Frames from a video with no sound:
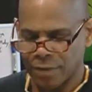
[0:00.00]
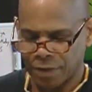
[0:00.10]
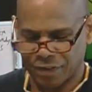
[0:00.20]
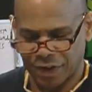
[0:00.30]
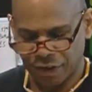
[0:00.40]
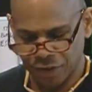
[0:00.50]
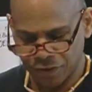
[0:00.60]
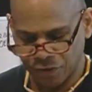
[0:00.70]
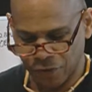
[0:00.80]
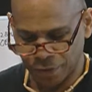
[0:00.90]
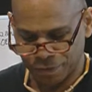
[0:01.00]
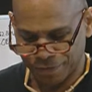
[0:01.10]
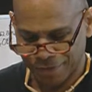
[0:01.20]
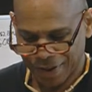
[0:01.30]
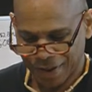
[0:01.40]
state of the script,
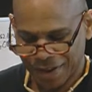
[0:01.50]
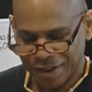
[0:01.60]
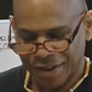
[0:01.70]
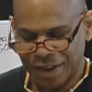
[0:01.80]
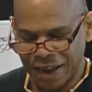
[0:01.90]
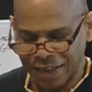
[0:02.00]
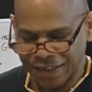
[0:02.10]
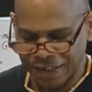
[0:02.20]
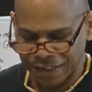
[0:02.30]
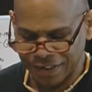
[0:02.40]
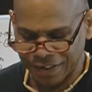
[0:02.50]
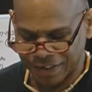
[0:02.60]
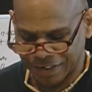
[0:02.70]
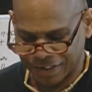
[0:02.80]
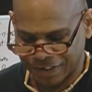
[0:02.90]

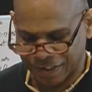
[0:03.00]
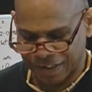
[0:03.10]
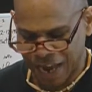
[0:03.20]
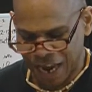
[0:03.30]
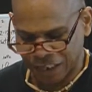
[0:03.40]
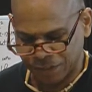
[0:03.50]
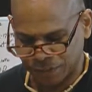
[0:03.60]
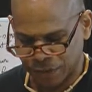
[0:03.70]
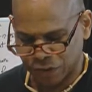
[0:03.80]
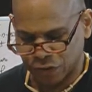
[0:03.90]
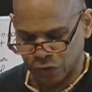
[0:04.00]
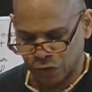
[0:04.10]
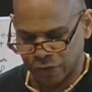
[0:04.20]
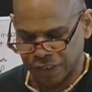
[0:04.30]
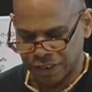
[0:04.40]
1960, Nashville
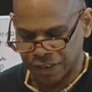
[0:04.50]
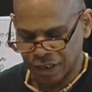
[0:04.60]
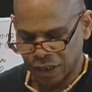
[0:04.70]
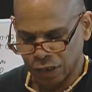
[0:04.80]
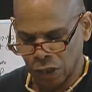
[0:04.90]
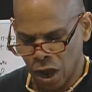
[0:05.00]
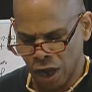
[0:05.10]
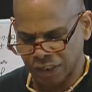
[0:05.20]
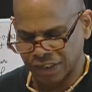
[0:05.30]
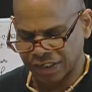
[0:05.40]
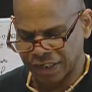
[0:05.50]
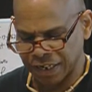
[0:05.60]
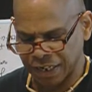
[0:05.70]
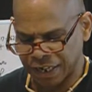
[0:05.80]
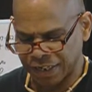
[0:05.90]
students launched sit-in